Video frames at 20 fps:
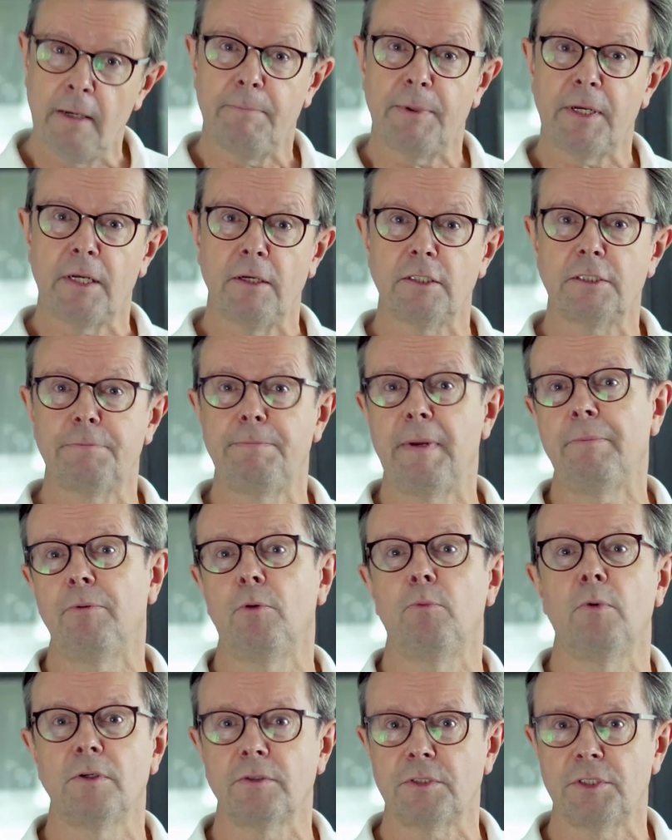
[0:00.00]
because people
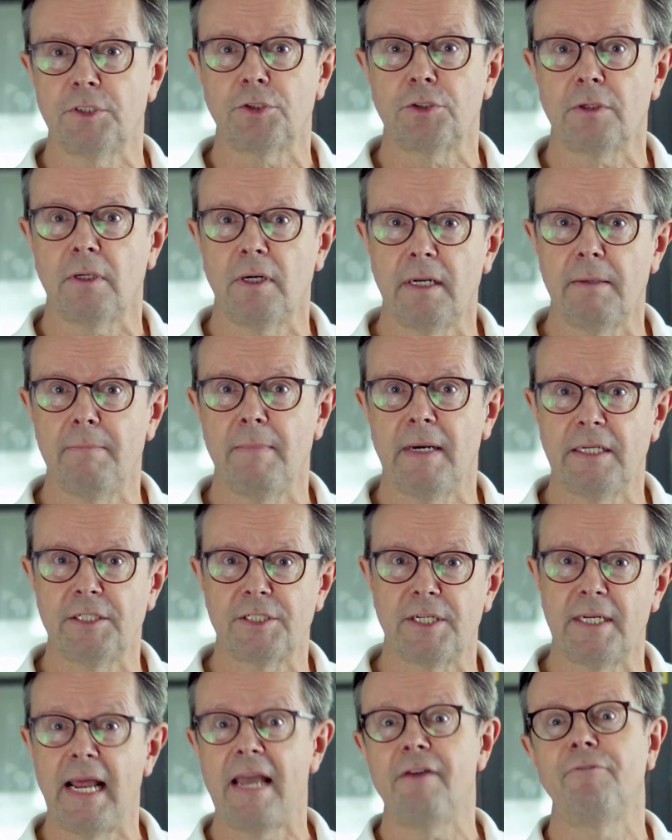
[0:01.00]
want to try and
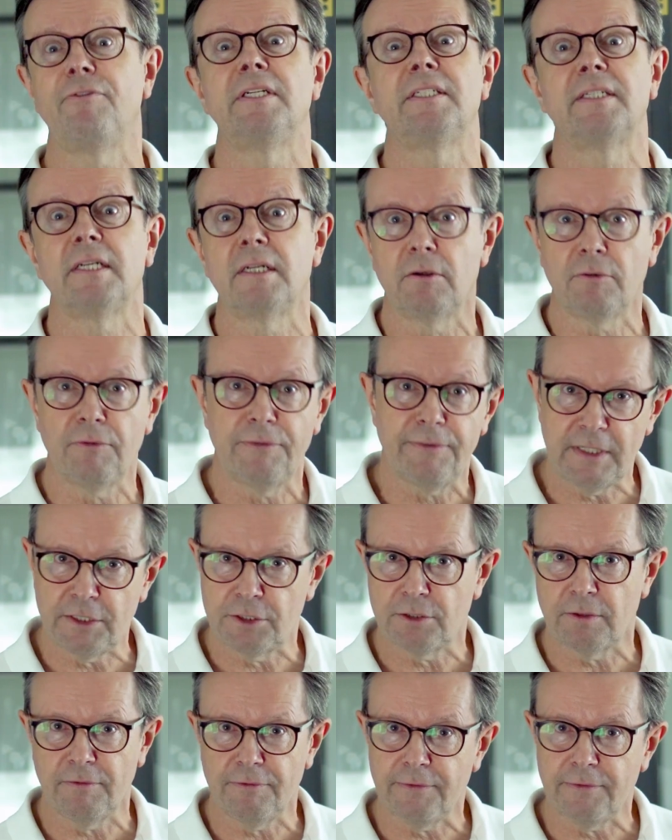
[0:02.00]
imagine every single feature and